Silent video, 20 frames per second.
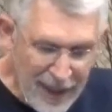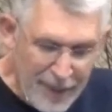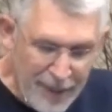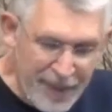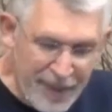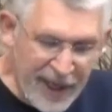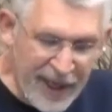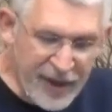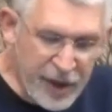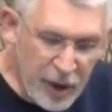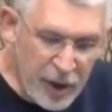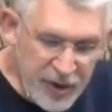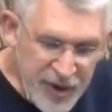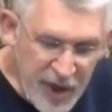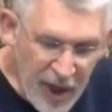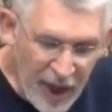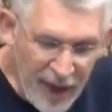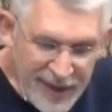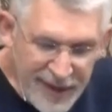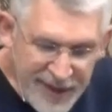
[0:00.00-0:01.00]
But it goes
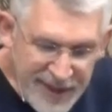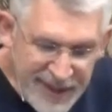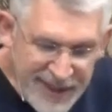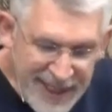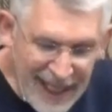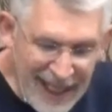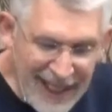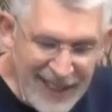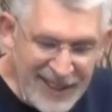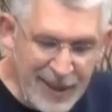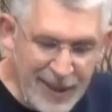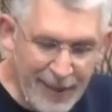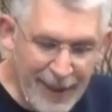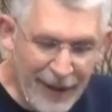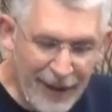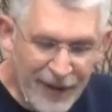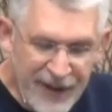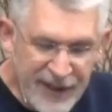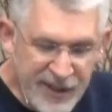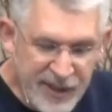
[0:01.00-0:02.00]
on to tell us
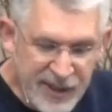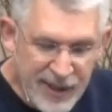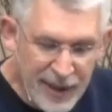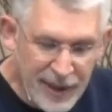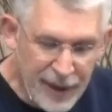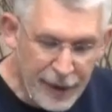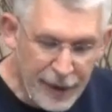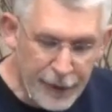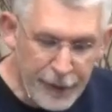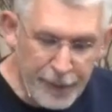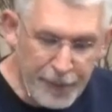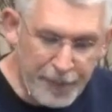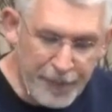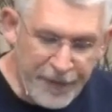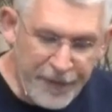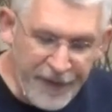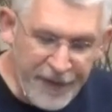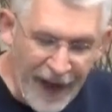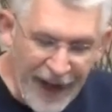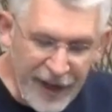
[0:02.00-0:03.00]
about this
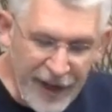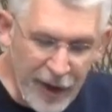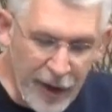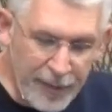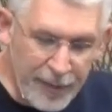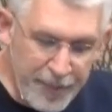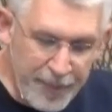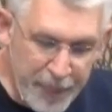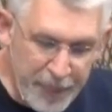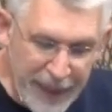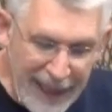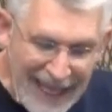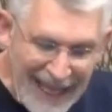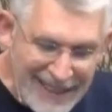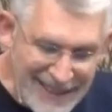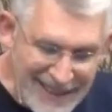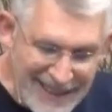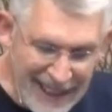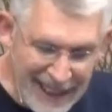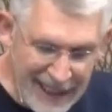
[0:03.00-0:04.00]
final
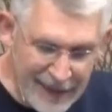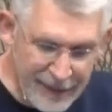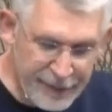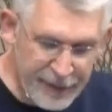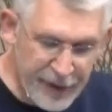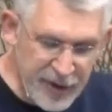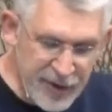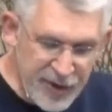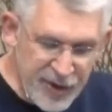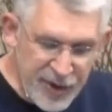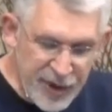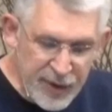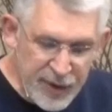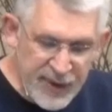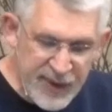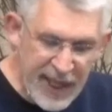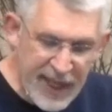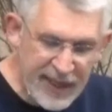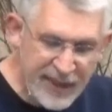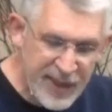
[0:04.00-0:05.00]
blessing. Verse 2
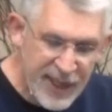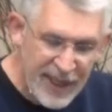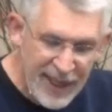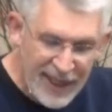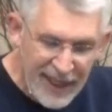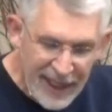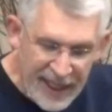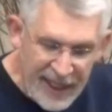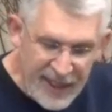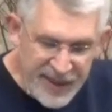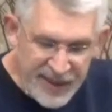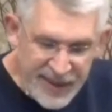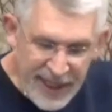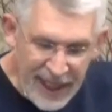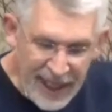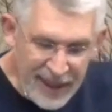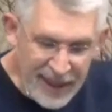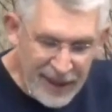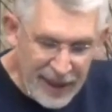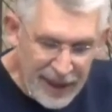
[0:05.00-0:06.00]
says, He
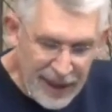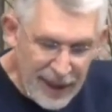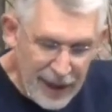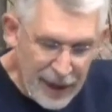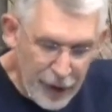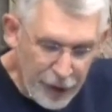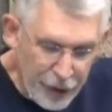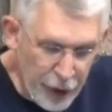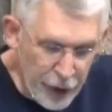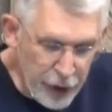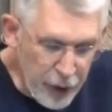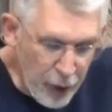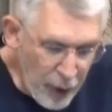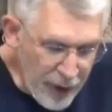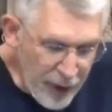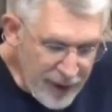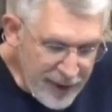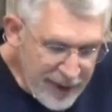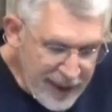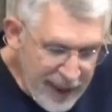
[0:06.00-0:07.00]
said, The
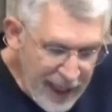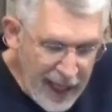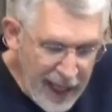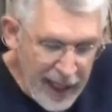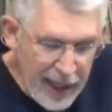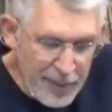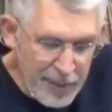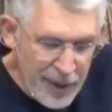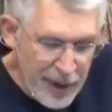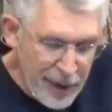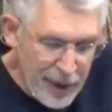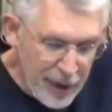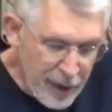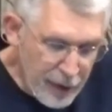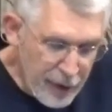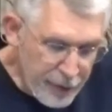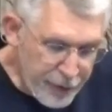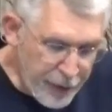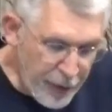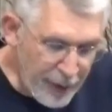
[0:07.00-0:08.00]
Lord came
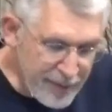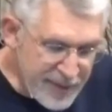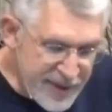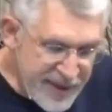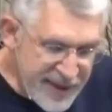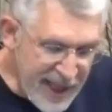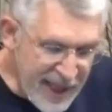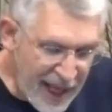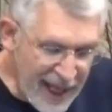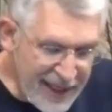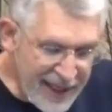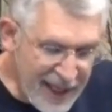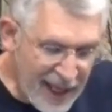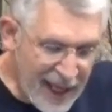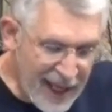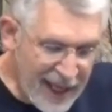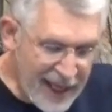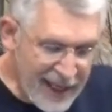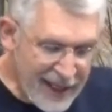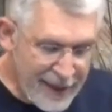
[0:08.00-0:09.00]
from
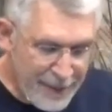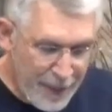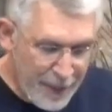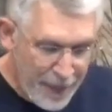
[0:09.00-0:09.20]
Sinai